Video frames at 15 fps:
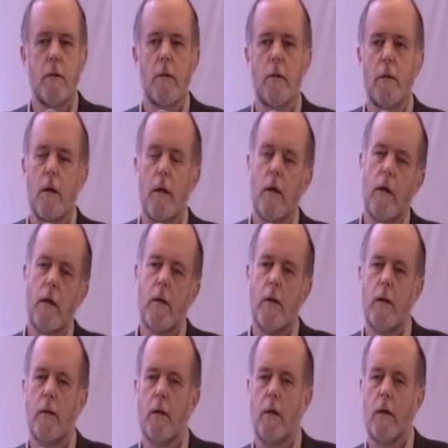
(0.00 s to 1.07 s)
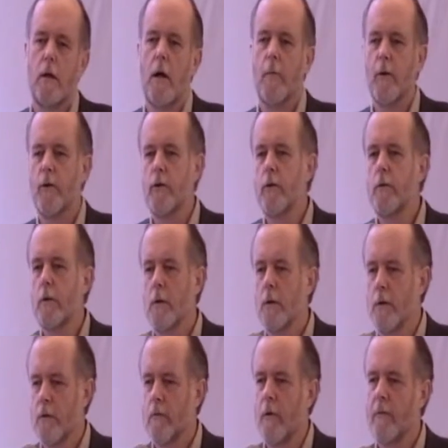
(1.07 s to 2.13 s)
and, and uh,
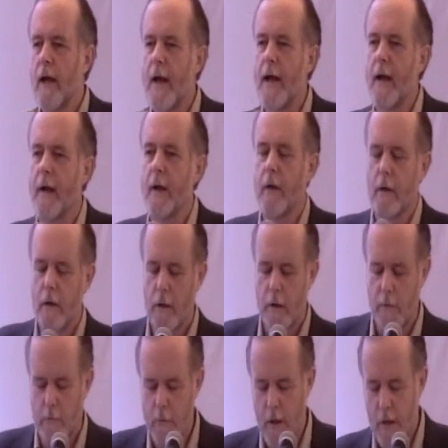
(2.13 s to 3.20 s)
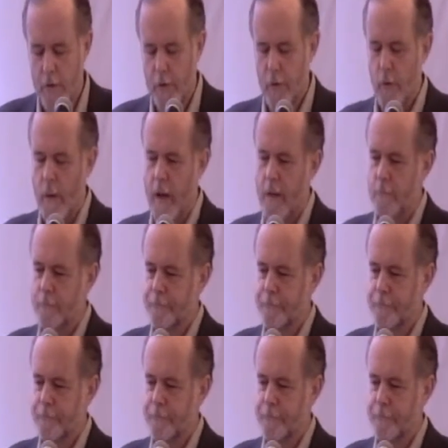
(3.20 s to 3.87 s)
opportunities we've had in, in trying to do that.